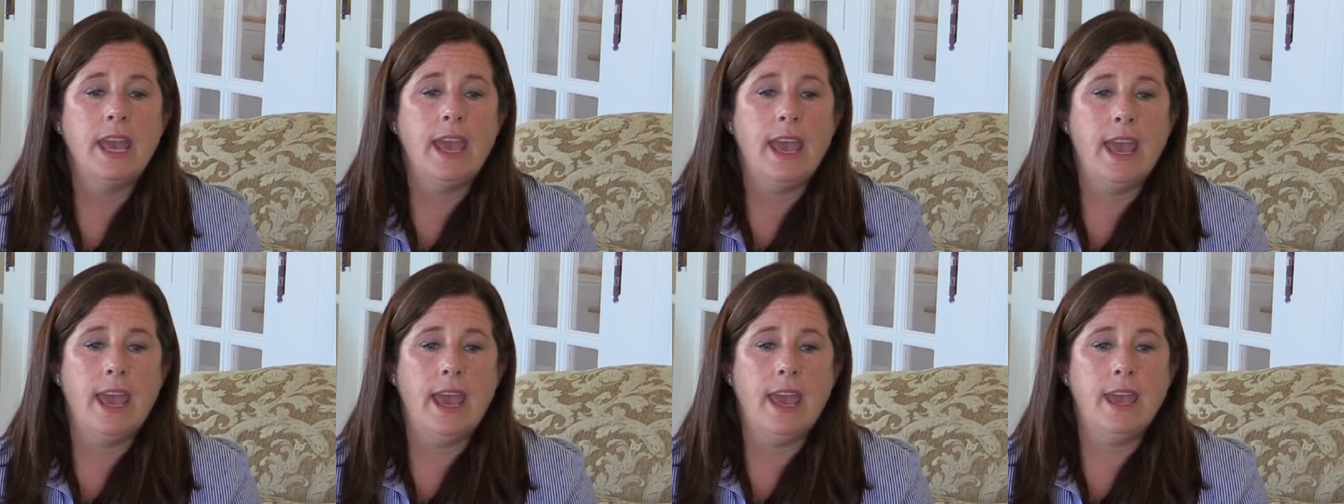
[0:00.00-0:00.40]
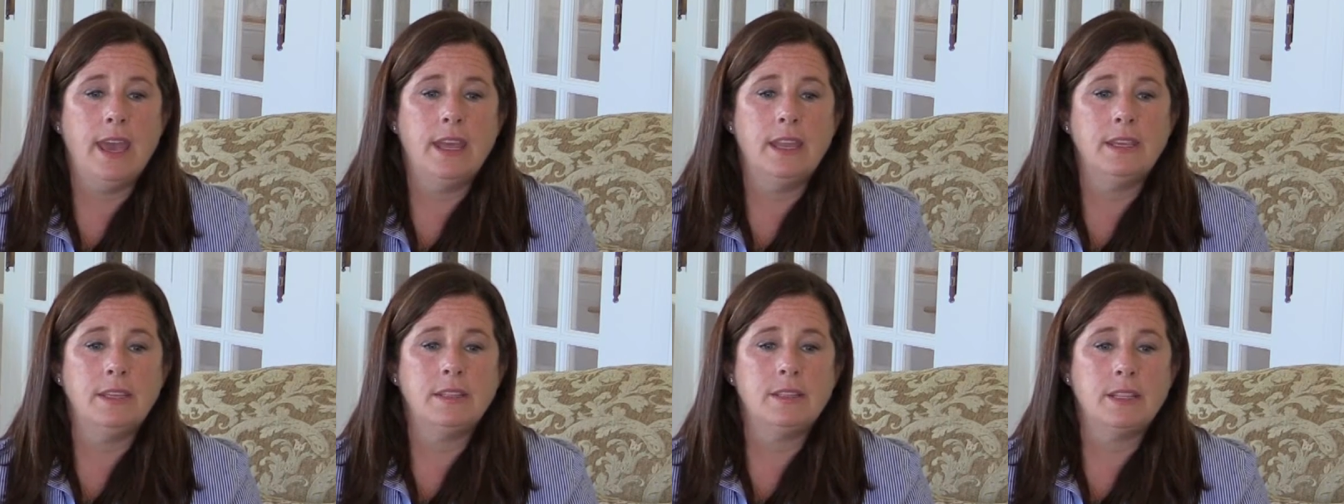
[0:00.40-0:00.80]

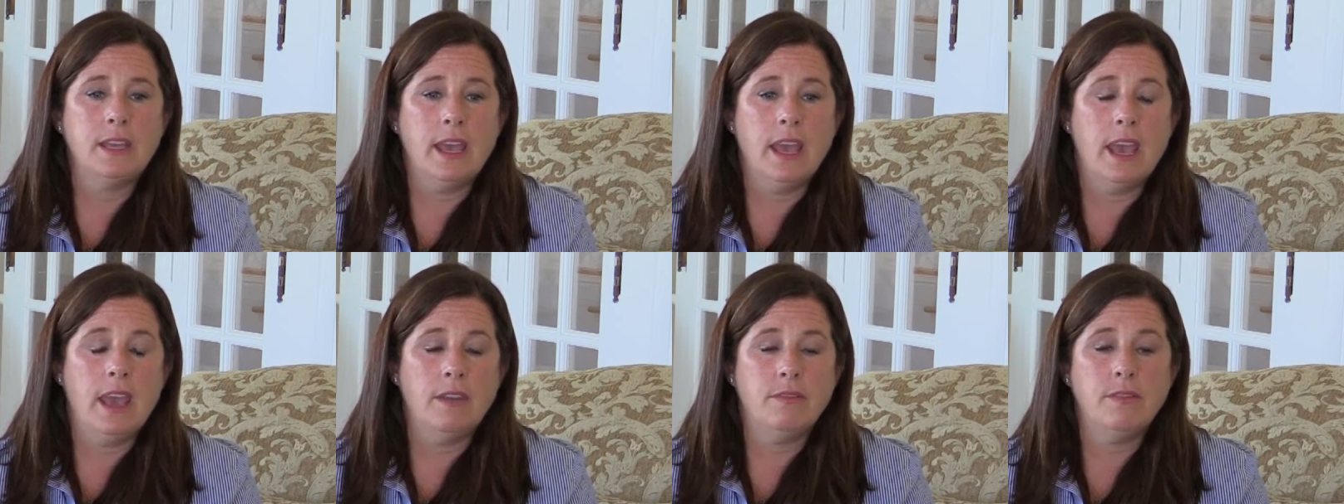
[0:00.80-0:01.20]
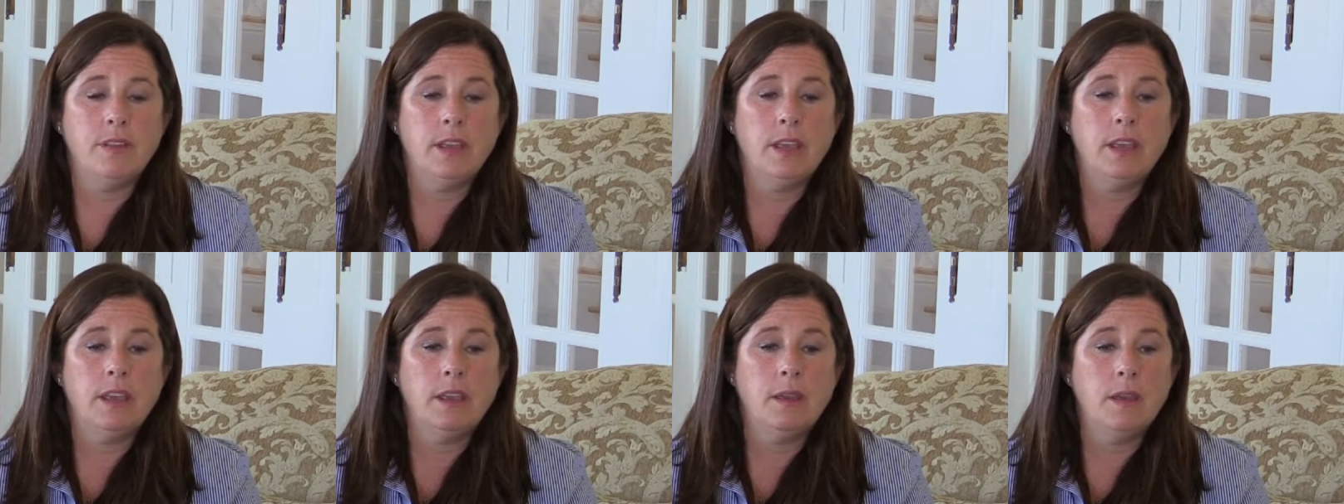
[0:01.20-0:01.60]
and
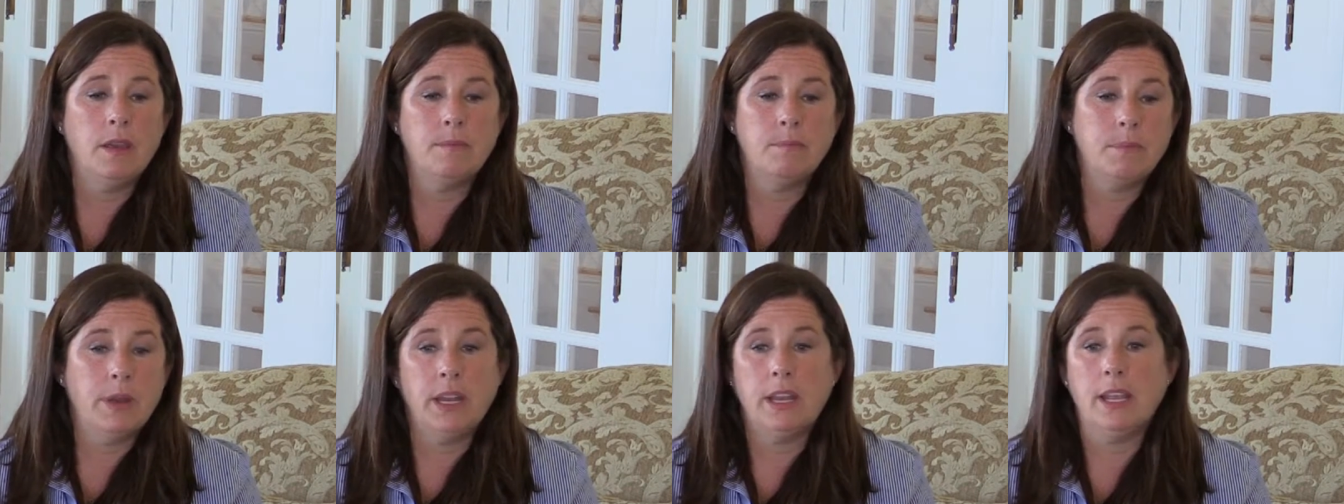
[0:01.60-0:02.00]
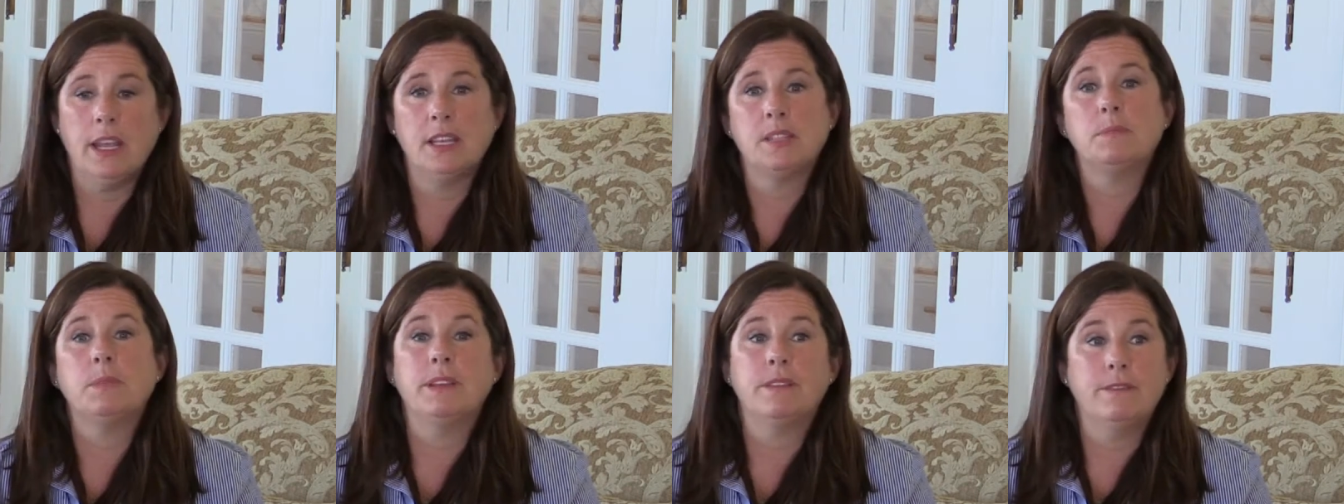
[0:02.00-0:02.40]
everybody
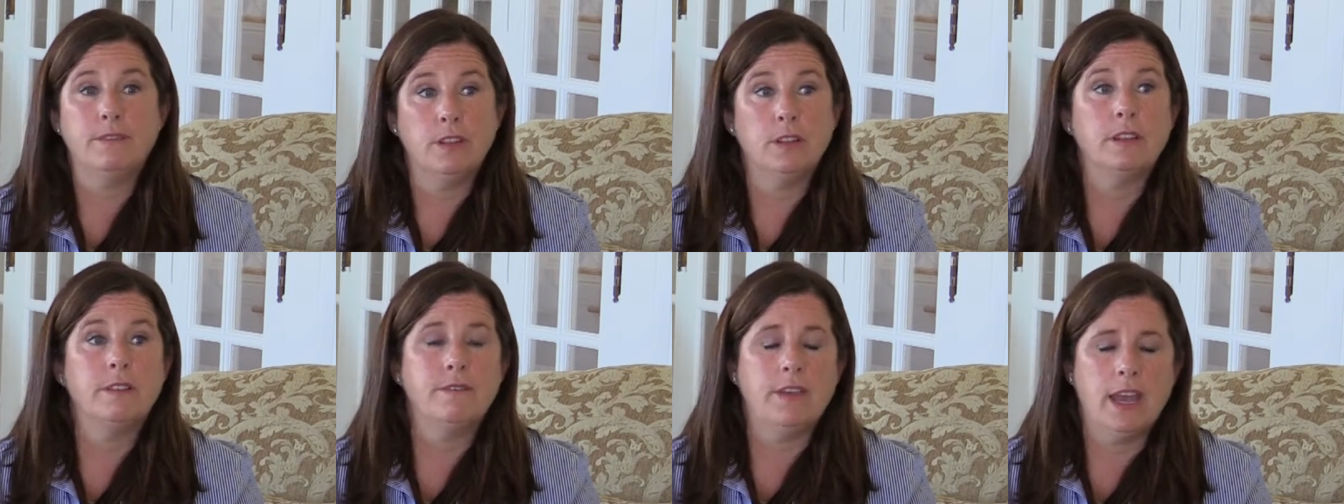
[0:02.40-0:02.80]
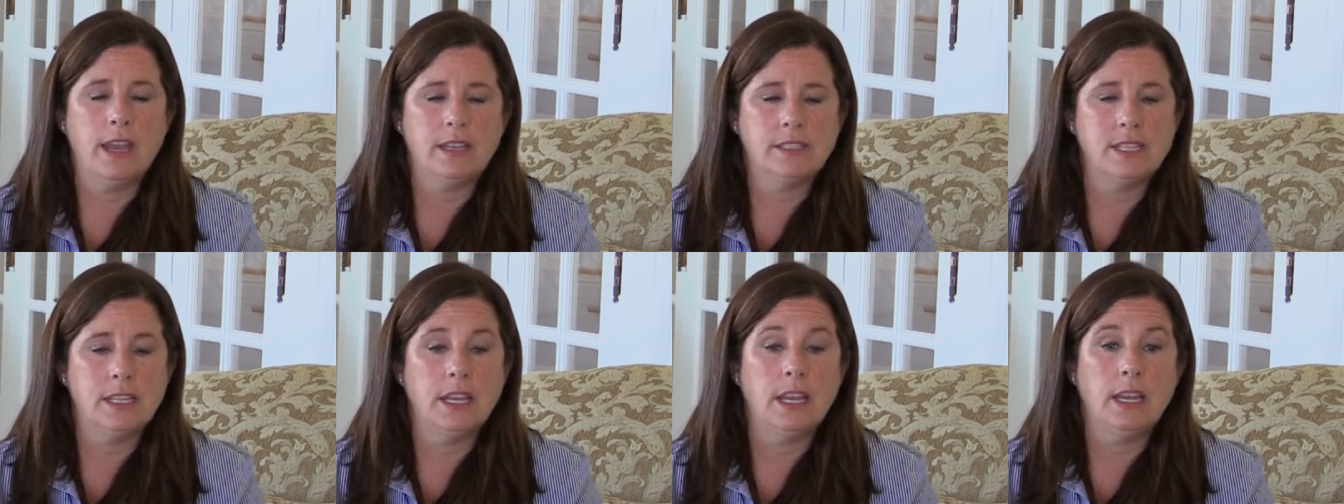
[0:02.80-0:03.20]
has been fully
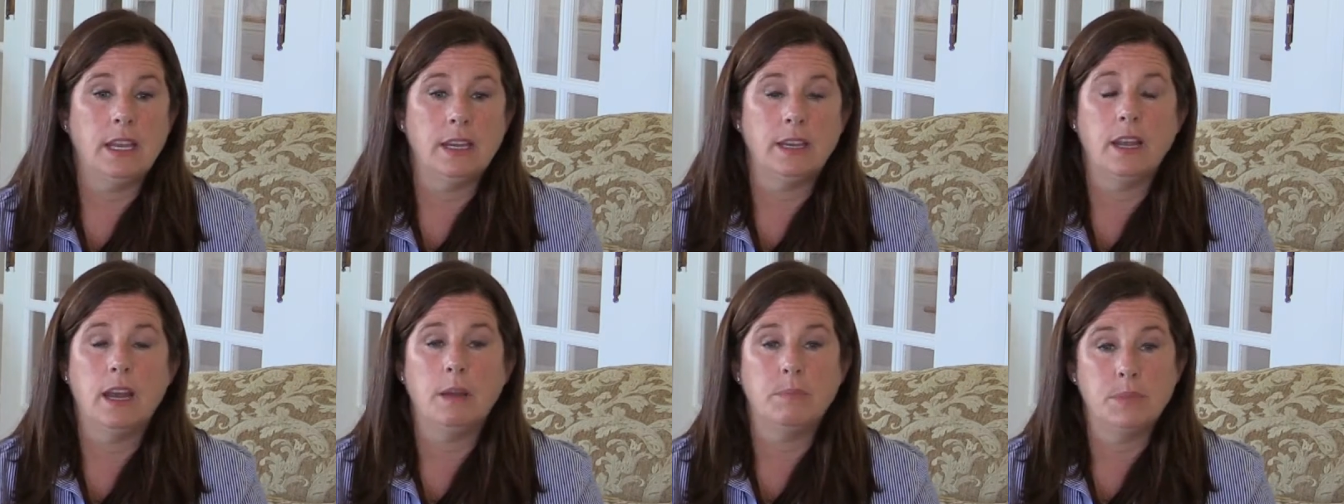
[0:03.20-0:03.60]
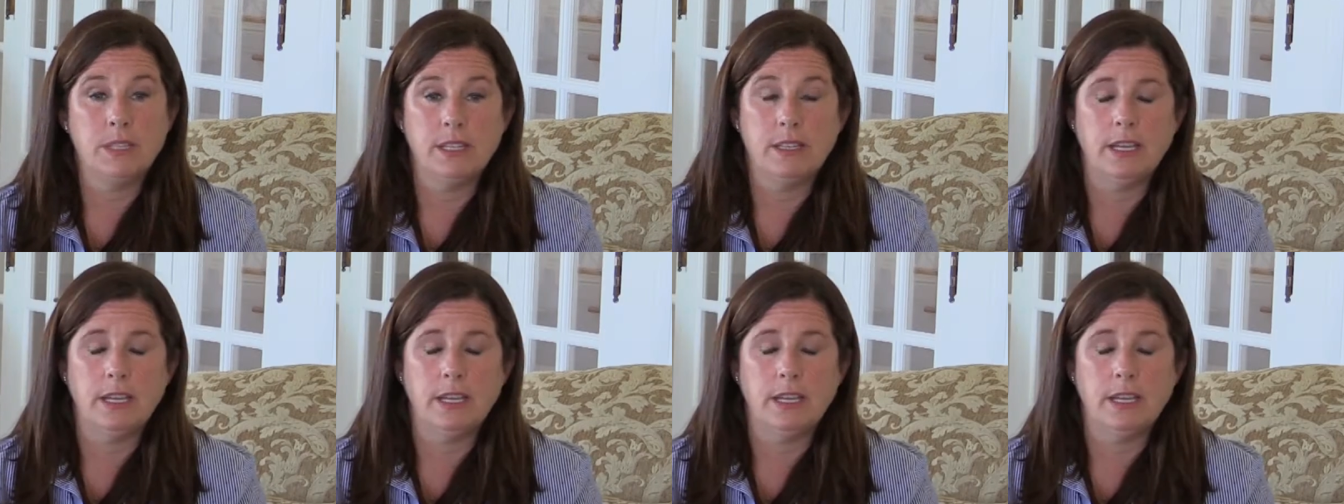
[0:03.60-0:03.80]
vaccinated up to